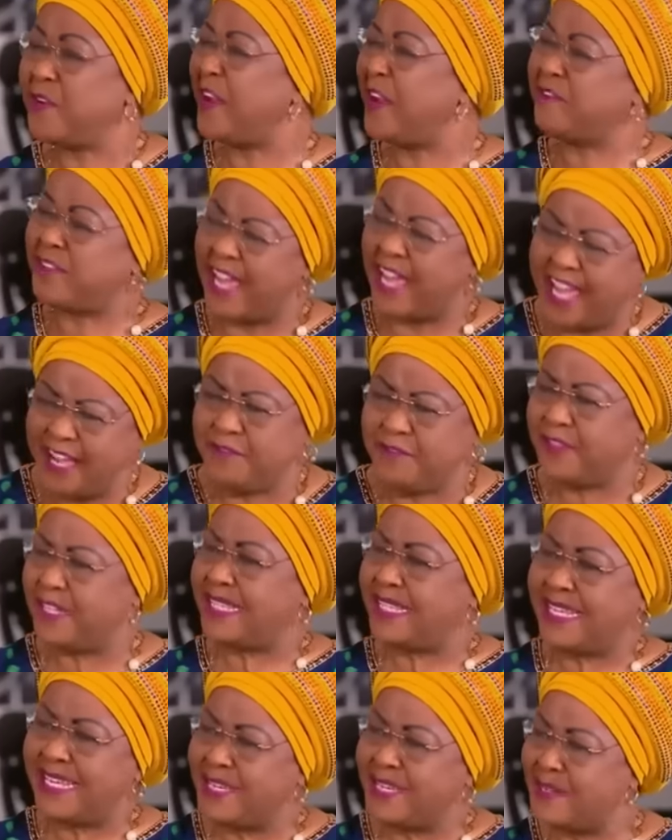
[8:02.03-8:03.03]
have
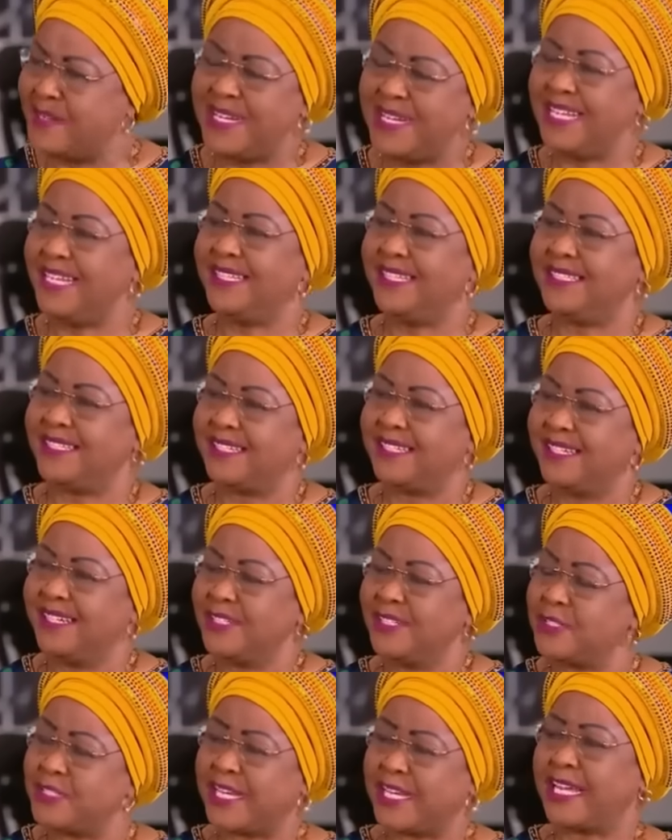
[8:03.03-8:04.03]
everything you need
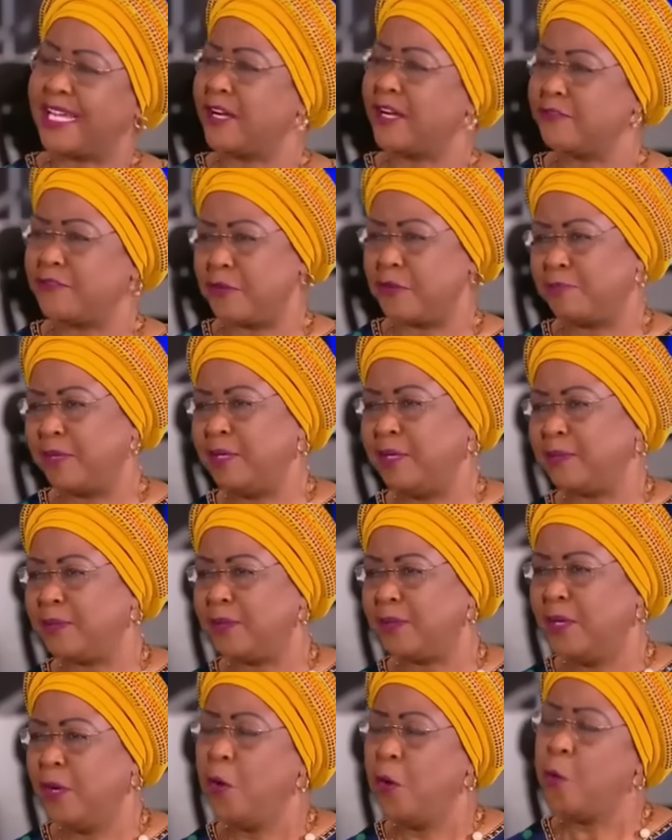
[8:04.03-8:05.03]
to take care of your people.
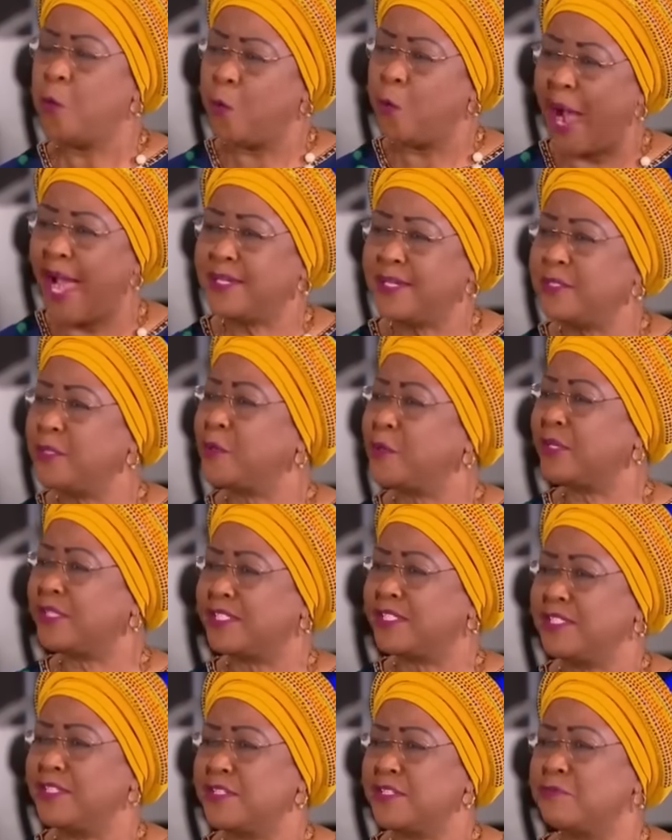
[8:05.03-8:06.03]
Why do you
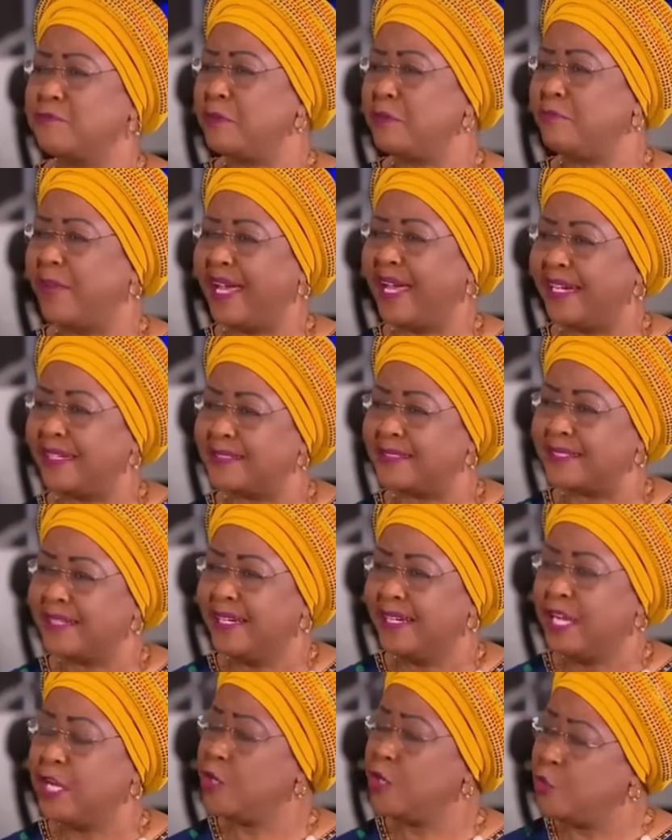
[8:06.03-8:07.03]
continue to be beggars?
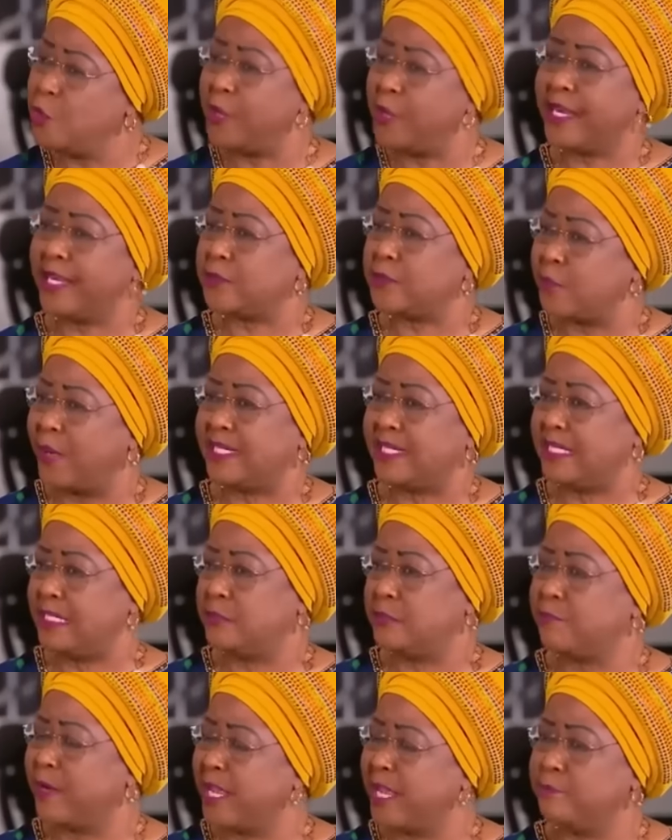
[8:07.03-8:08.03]
Look at what is
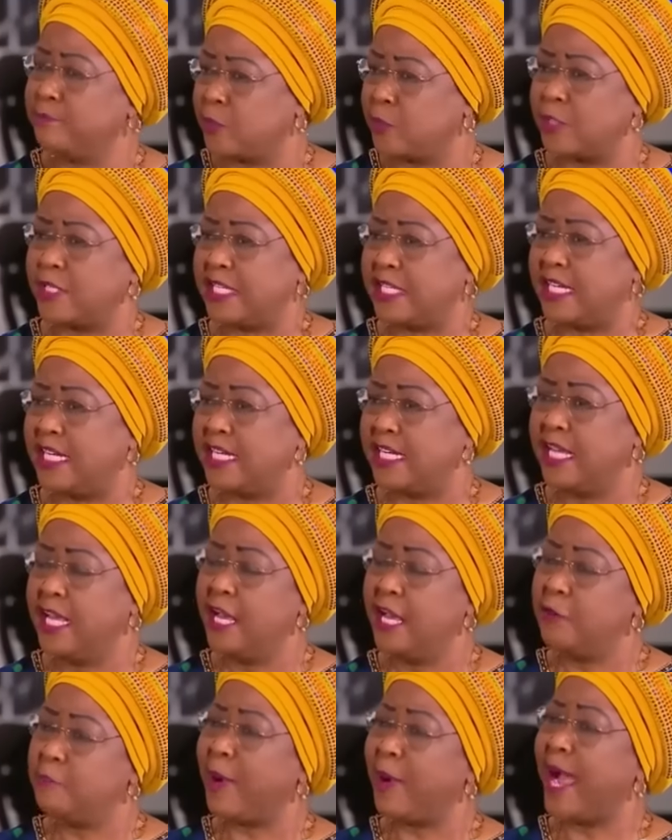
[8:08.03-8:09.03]
being brought in
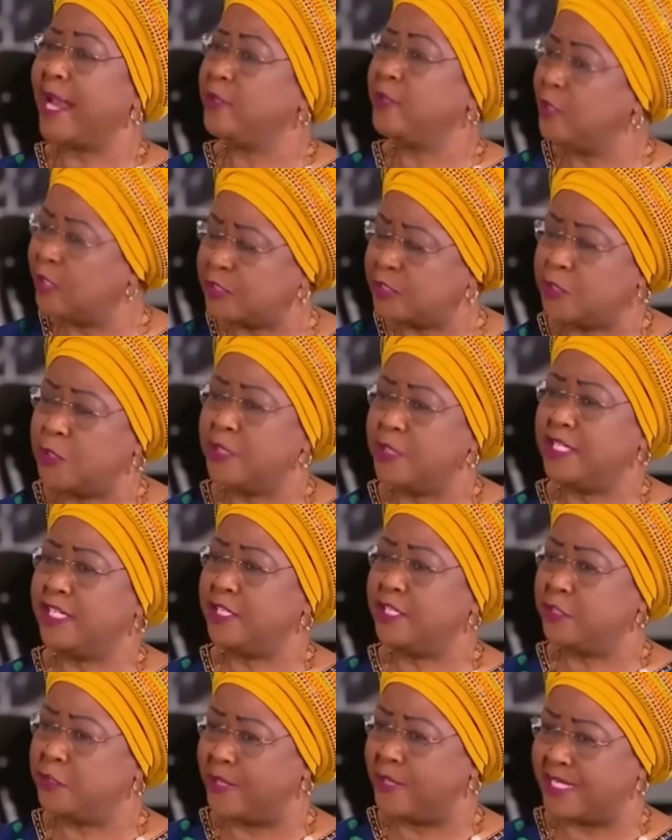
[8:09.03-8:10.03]
by not only
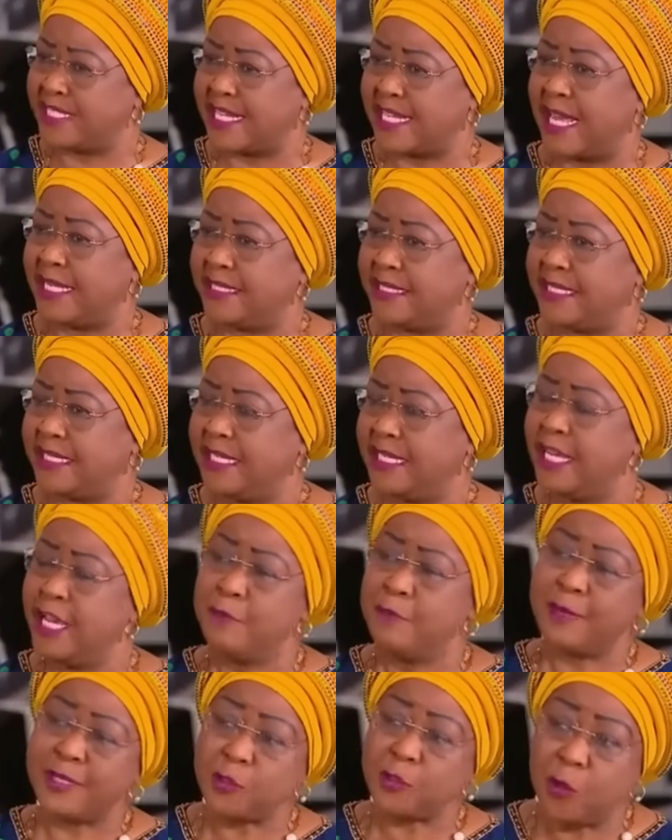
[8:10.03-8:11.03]

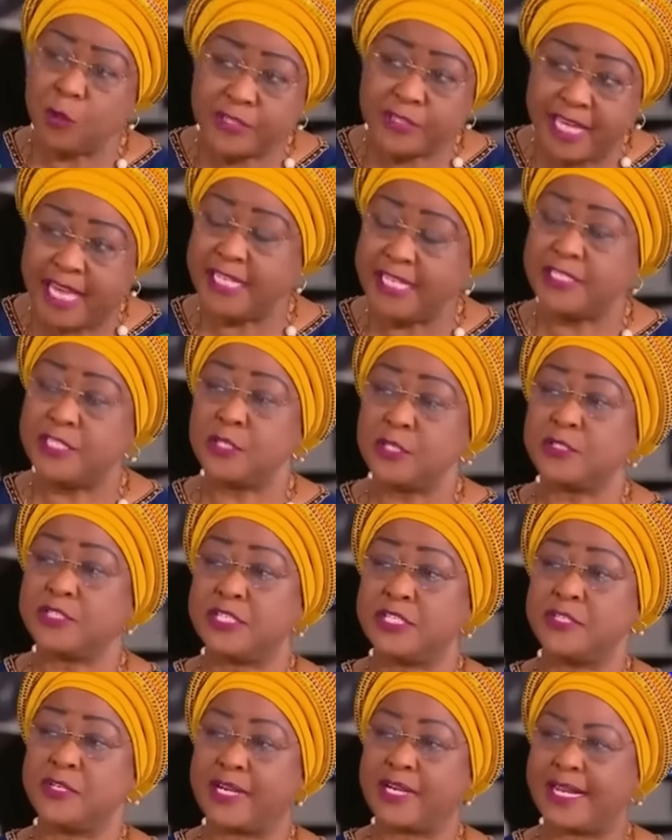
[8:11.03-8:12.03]
USAID, but all the NGOs
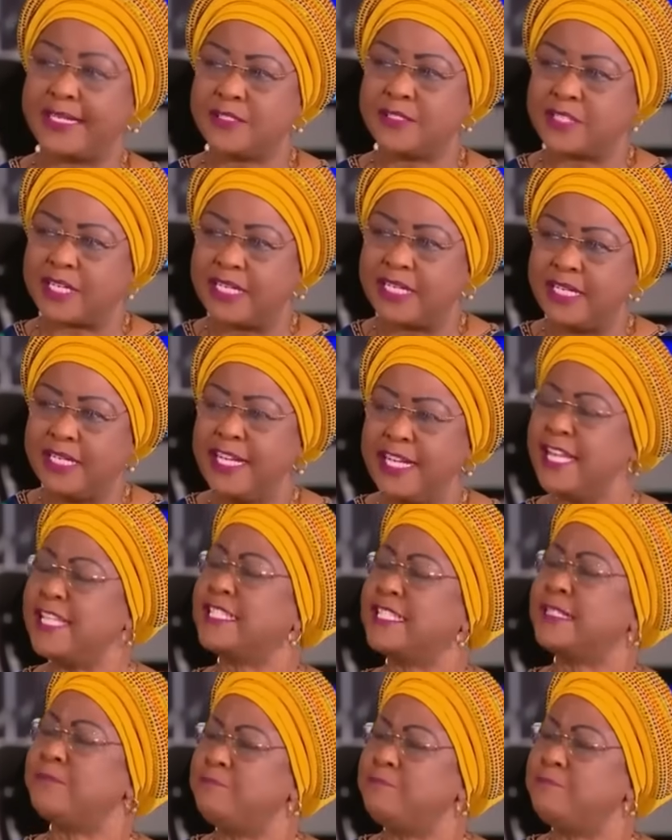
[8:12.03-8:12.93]
in your country. It's